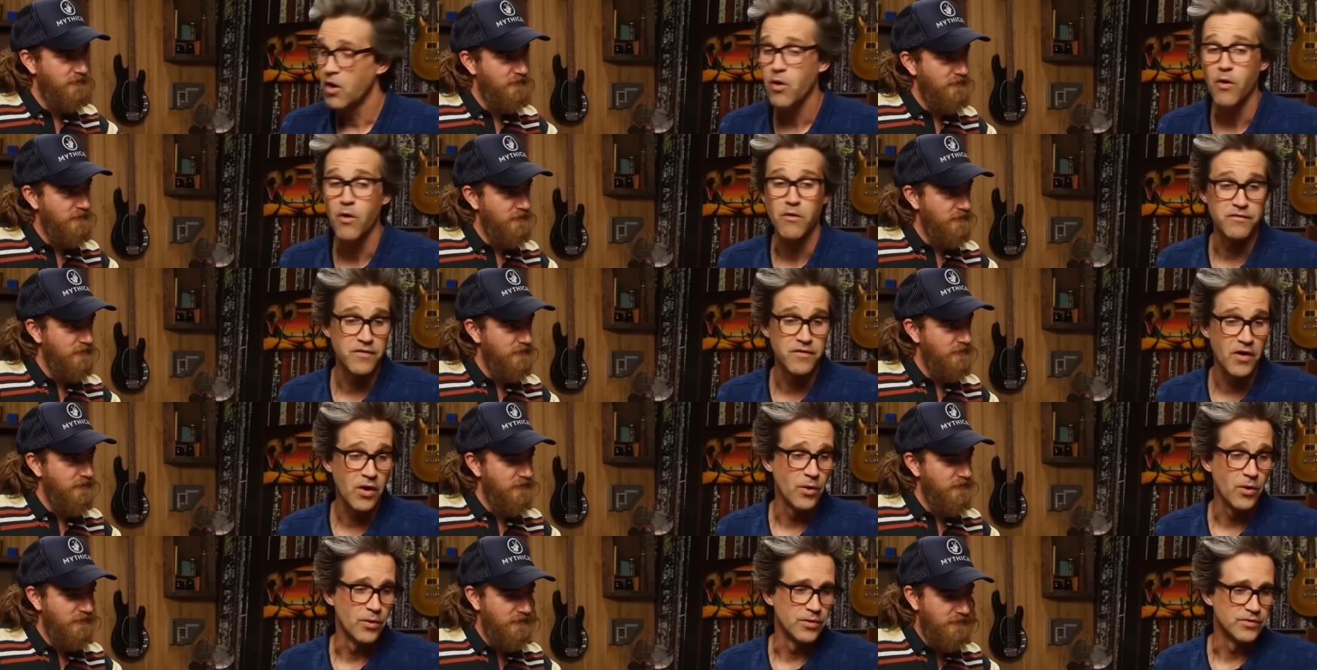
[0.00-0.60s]
Speaker 1: Oh,
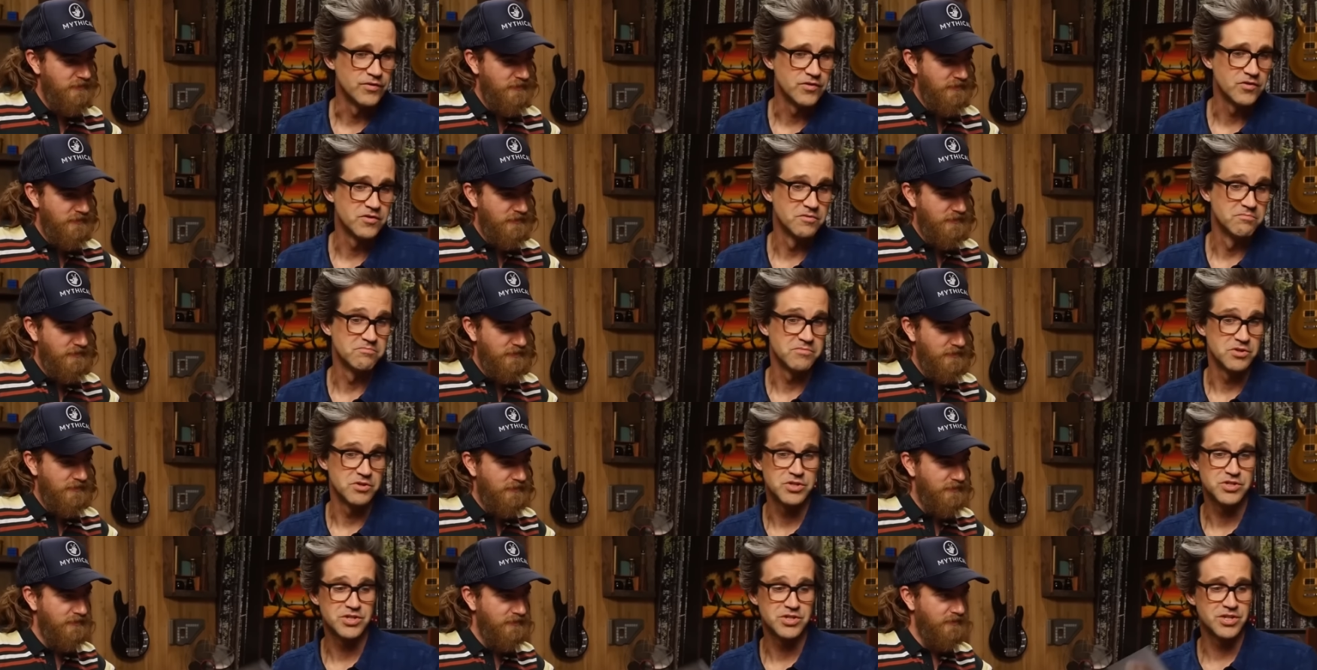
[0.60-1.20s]
folds.
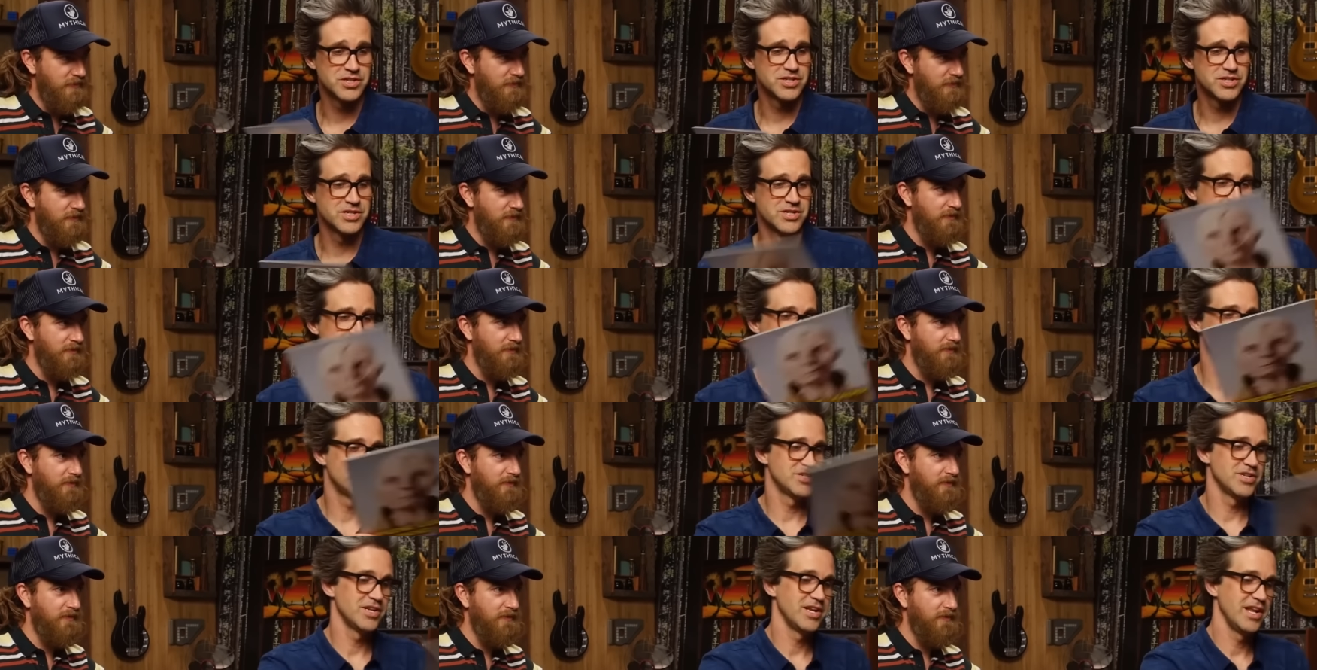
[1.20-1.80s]
You should have you
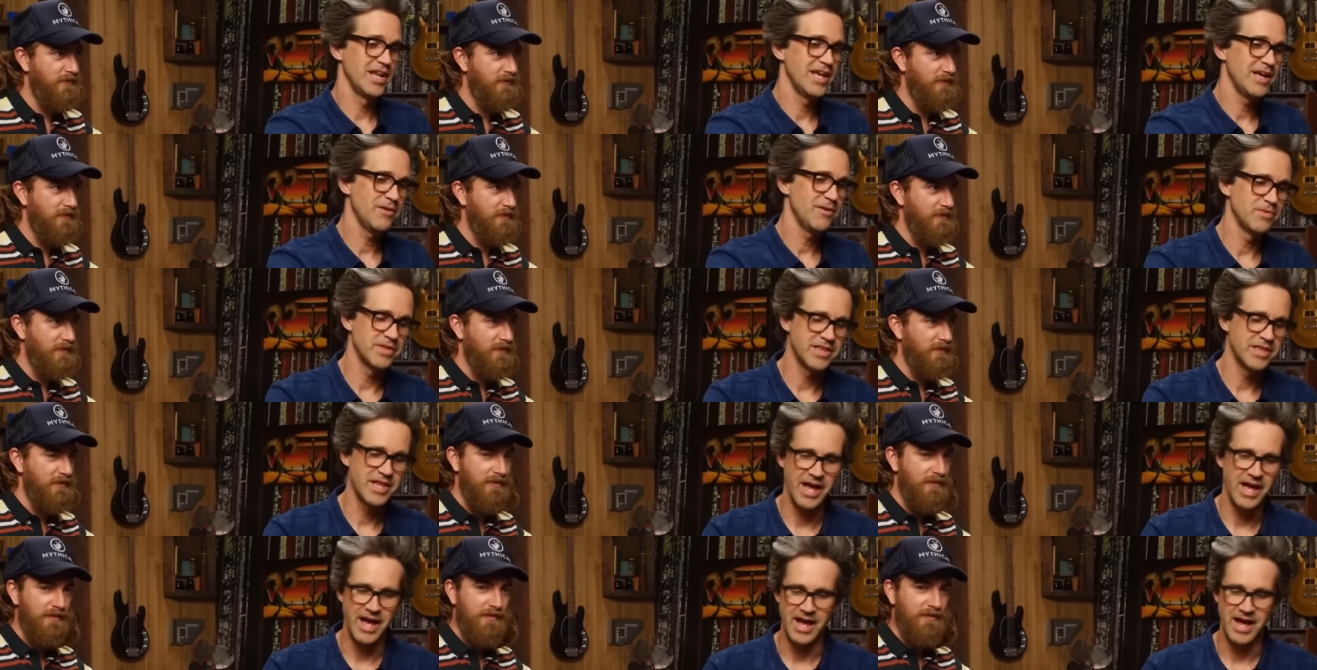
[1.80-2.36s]
should have led with